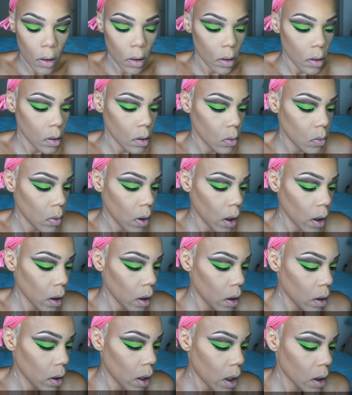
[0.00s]
So right
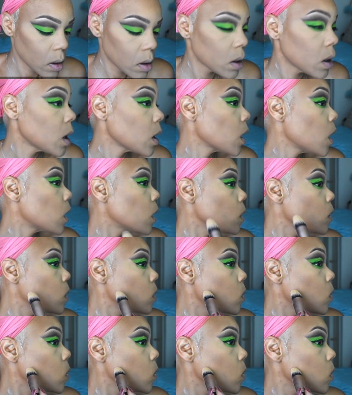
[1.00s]
here, I see I got a
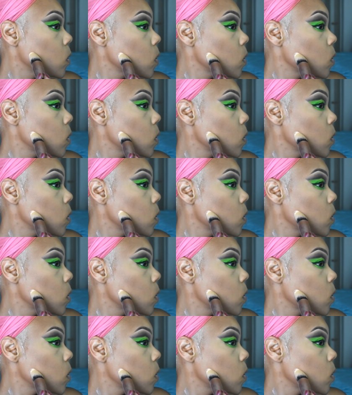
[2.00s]
little